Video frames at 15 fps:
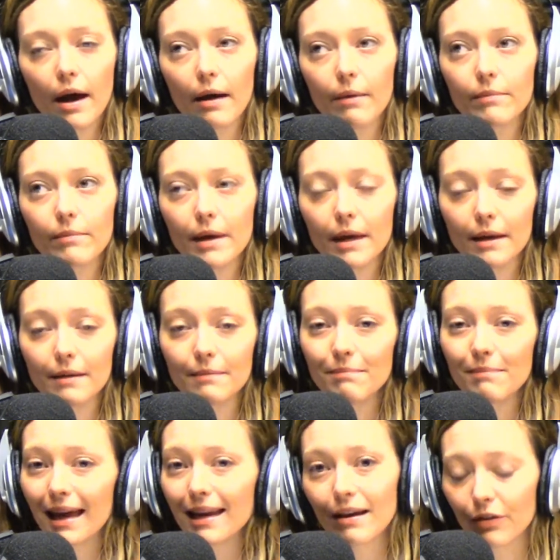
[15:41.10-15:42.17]
in
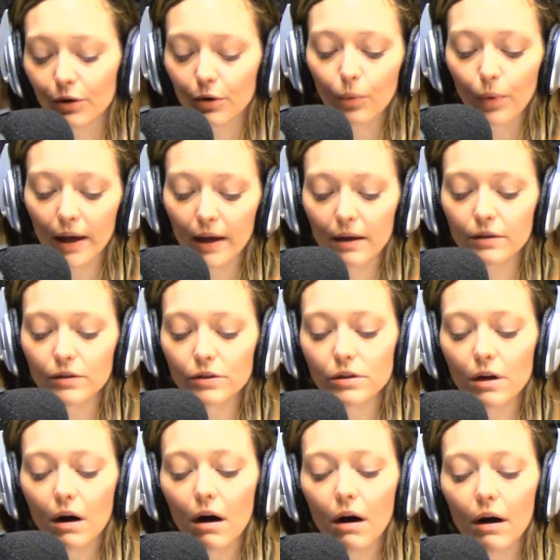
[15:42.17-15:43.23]
many other ways,
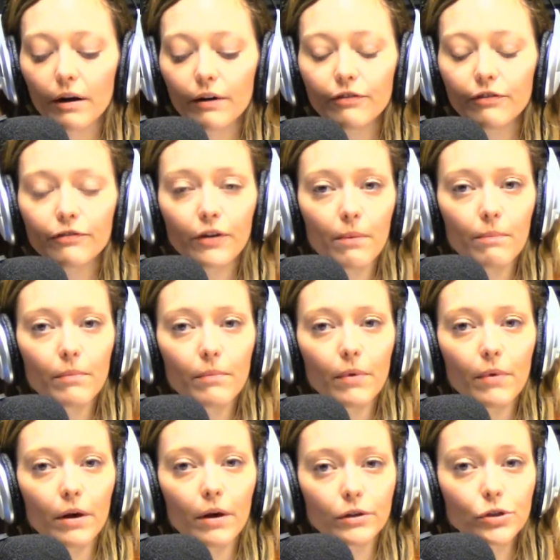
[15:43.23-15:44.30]
are from a
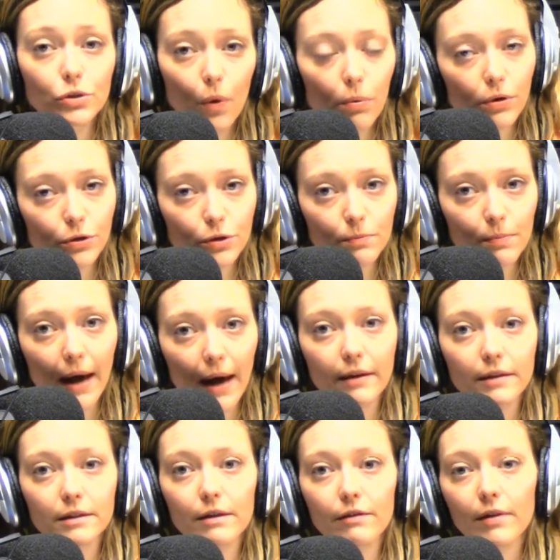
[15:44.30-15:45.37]
soul
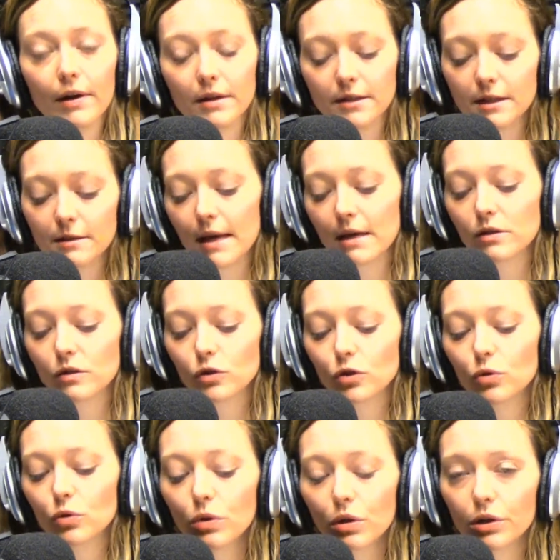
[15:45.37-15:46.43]
perspective, a space
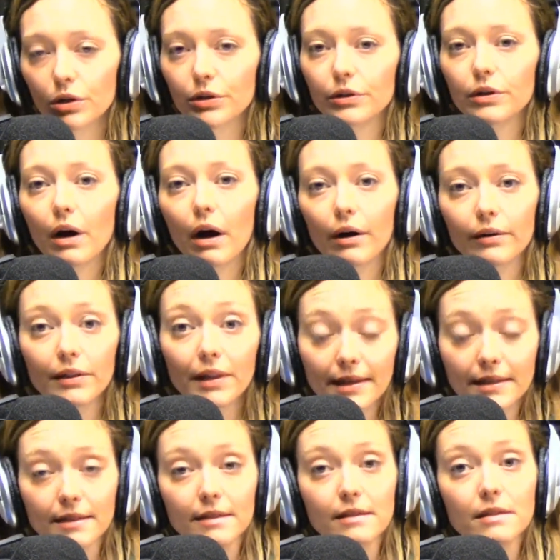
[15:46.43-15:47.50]
to learn our
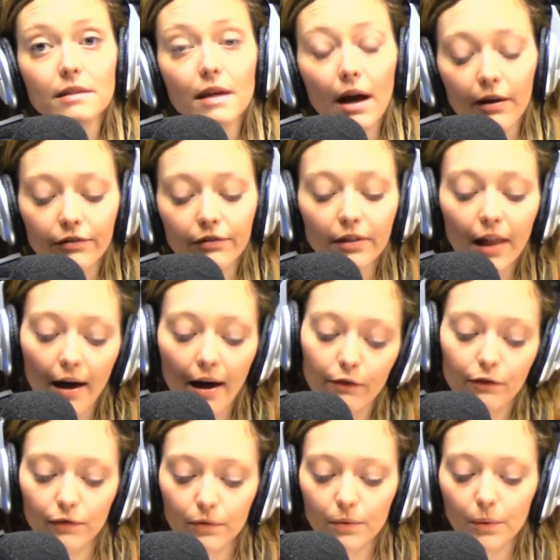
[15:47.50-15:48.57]
lessons of
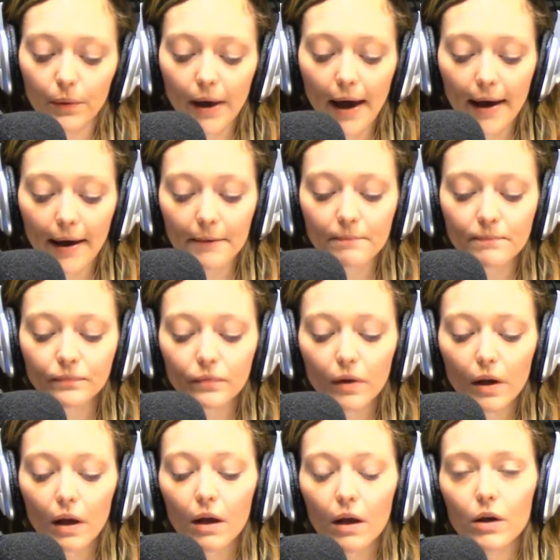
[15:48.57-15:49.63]
love. Okay.
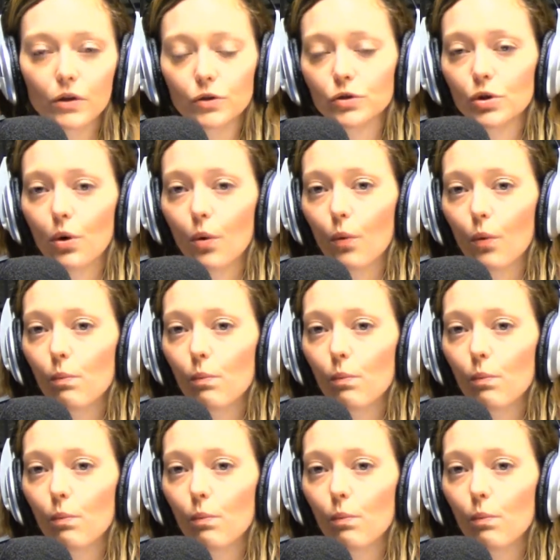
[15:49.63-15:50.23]
So